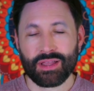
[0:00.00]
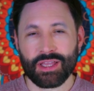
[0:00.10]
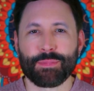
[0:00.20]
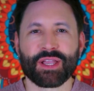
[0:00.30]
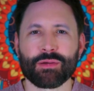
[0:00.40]

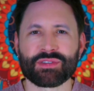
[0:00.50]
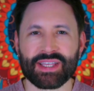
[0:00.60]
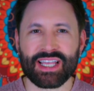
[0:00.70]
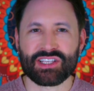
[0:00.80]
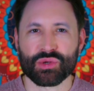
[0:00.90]
It becomes
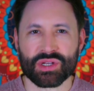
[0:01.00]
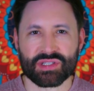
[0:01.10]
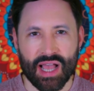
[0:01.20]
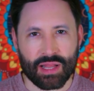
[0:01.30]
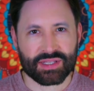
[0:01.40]
easier to
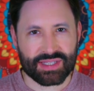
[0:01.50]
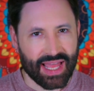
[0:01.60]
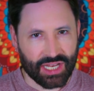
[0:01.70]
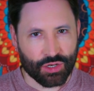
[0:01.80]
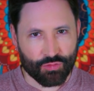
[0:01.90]
silence
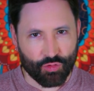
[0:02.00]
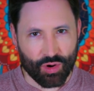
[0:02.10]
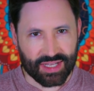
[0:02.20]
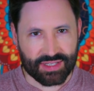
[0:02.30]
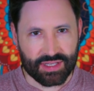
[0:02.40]
that inner
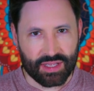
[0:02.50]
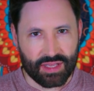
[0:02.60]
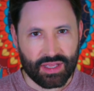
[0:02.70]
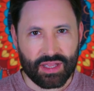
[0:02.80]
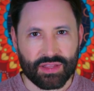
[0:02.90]
voice
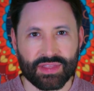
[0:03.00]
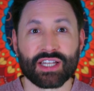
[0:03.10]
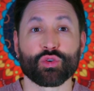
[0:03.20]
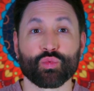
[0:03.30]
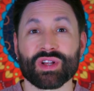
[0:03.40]
than
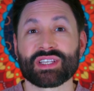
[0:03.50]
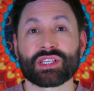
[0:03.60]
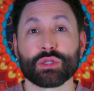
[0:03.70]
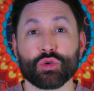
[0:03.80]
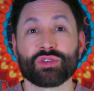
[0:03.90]
to risk
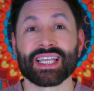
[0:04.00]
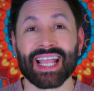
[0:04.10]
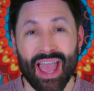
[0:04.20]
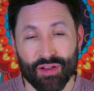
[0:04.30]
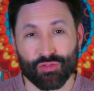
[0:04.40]
losing
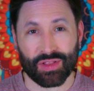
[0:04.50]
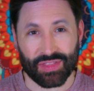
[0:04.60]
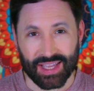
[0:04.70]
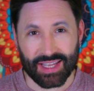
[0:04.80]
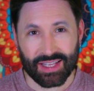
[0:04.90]
everything.